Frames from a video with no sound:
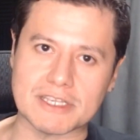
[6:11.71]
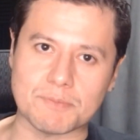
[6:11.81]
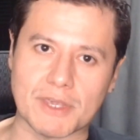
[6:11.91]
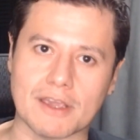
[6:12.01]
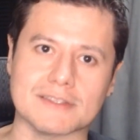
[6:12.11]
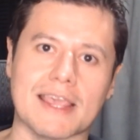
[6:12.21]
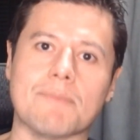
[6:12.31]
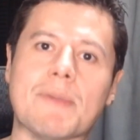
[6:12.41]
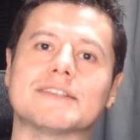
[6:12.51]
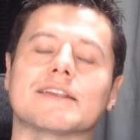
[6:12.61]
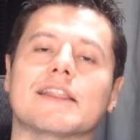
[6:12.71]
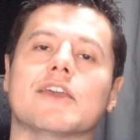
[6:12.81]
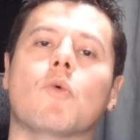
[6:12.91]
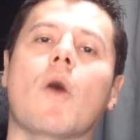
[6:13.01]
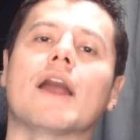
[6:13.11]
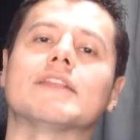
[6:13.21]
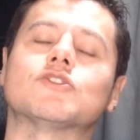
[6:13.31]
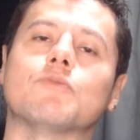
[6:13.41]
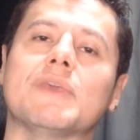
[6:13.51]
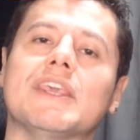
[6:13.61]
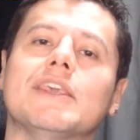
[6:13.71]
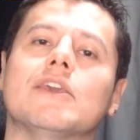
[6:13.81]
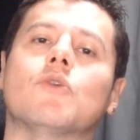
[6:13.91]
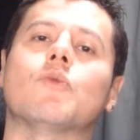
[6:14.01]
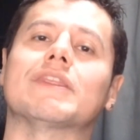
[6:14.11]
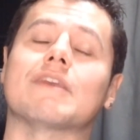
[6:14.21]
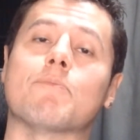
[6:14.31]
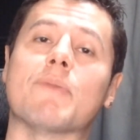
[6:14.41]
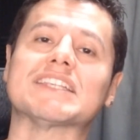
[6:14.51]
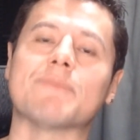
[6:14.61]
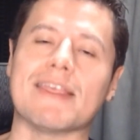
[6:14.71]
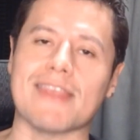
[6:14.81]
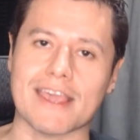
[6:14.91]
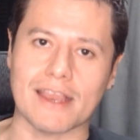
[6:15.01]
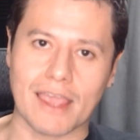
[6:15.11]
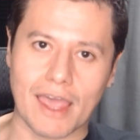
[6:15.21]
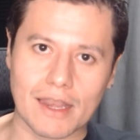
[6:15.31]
because they basically want to be with the best man they can get.